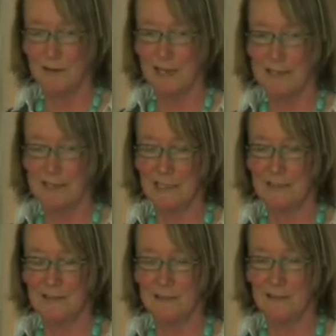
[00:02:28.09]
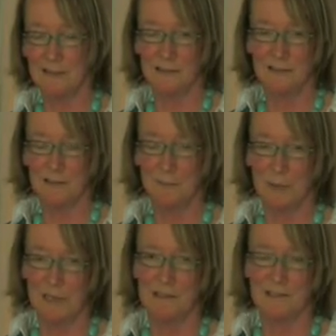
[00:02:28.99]
And I think these
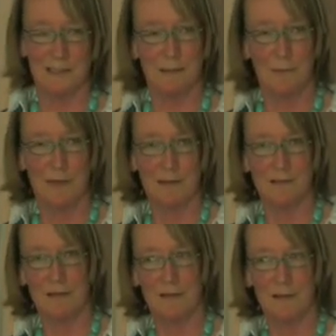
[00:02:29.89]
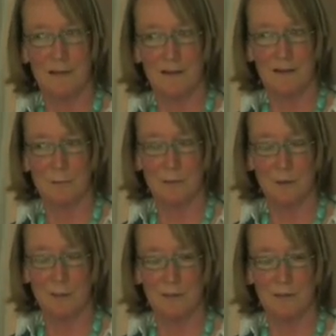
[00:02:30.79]
beans and the maize could be
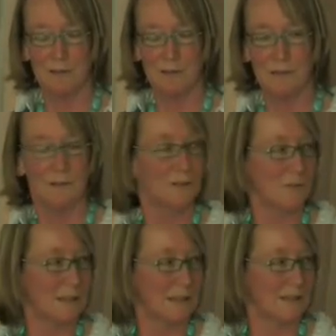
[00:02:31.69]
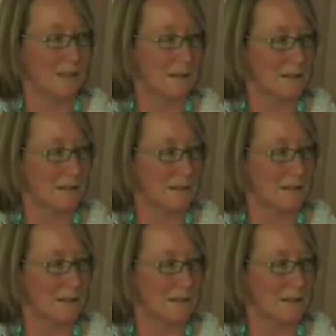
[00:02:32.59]
quite useful as...